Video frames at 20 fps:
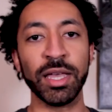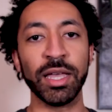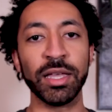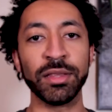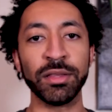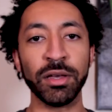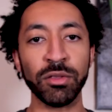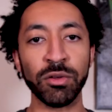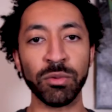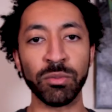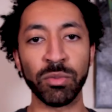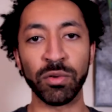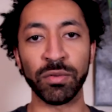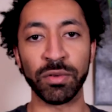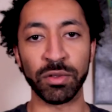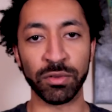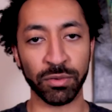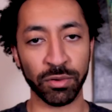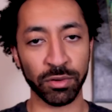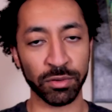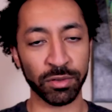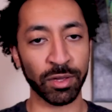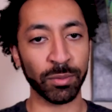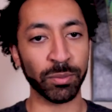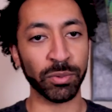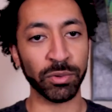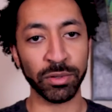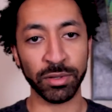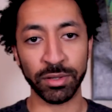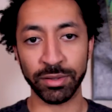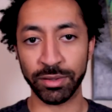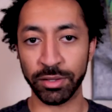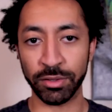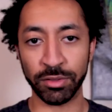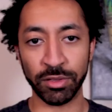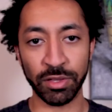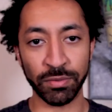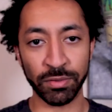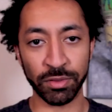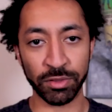In other movies, for example,
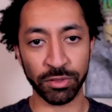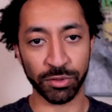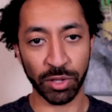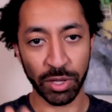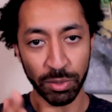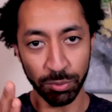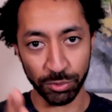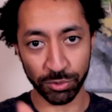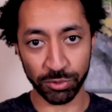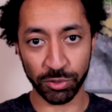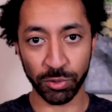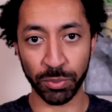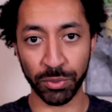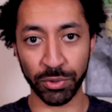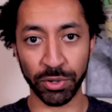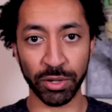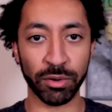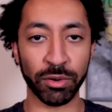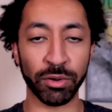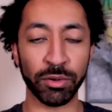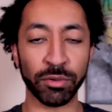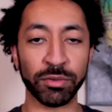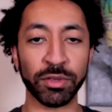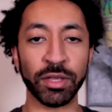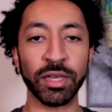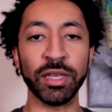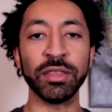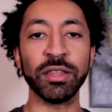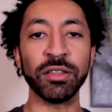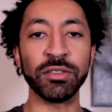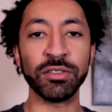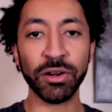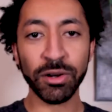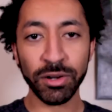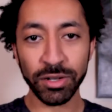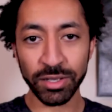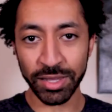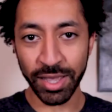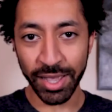let's even stay with superheroes. In The Dark